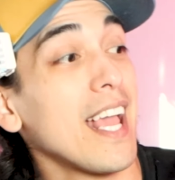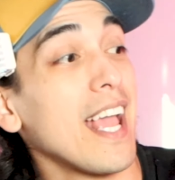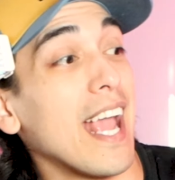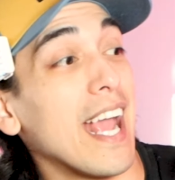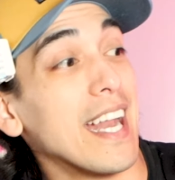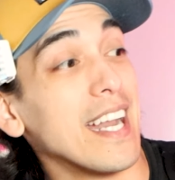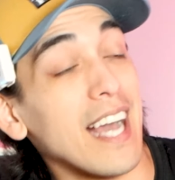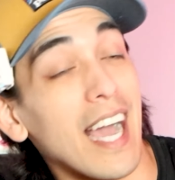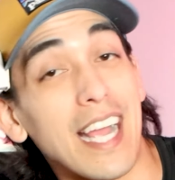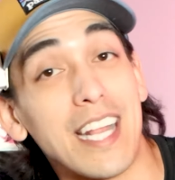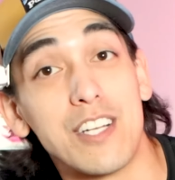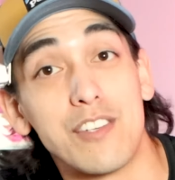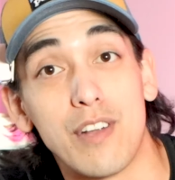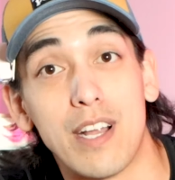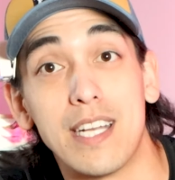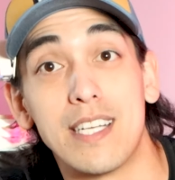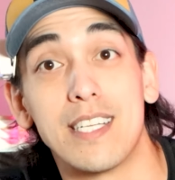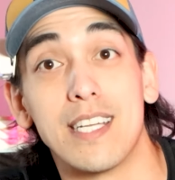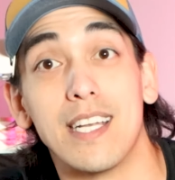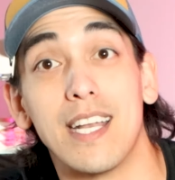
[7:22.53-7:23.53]
and
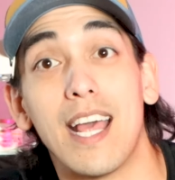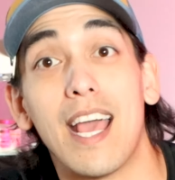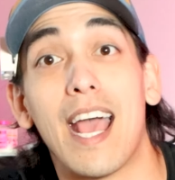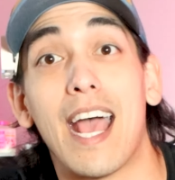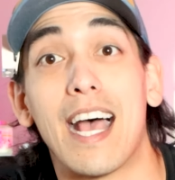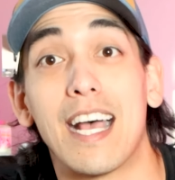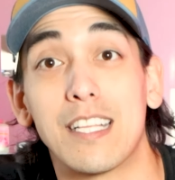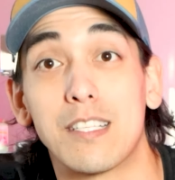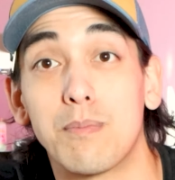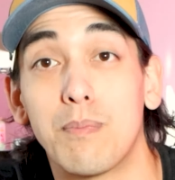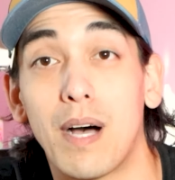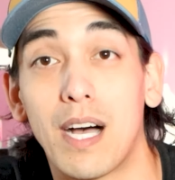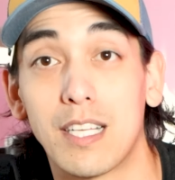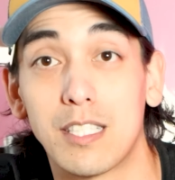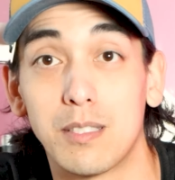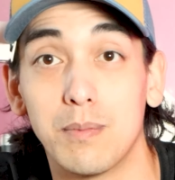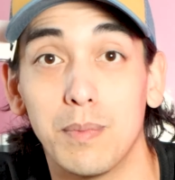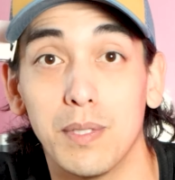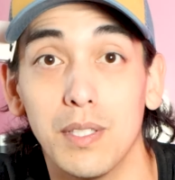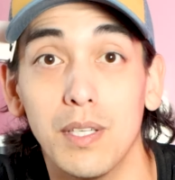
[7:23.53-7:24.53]
hydration as
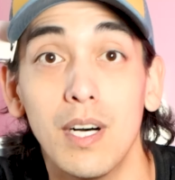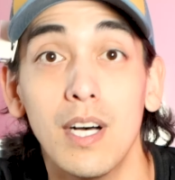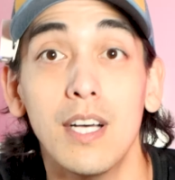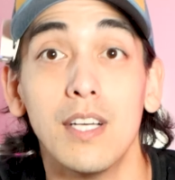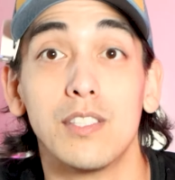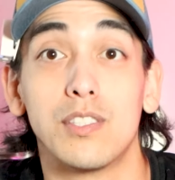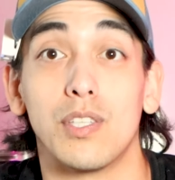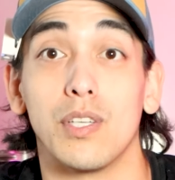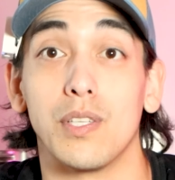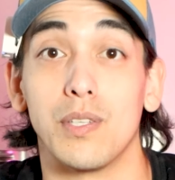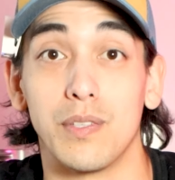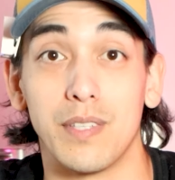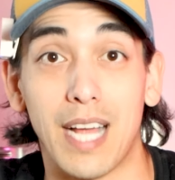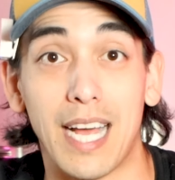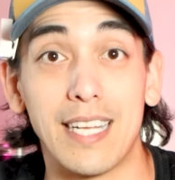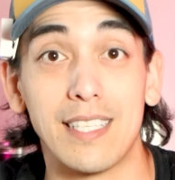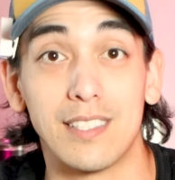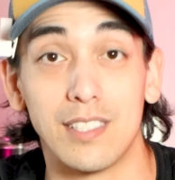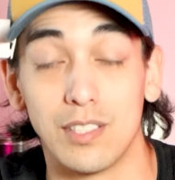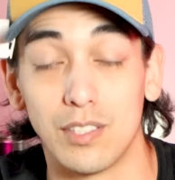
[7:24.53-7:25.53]
possible so you're
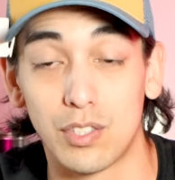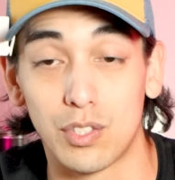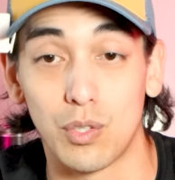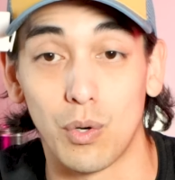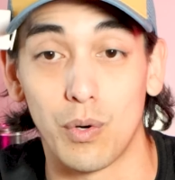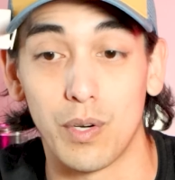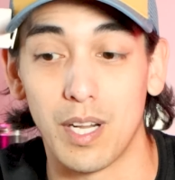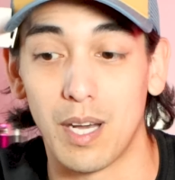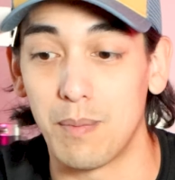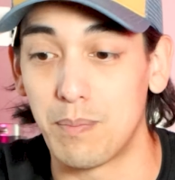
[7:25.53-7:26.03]
nice and stored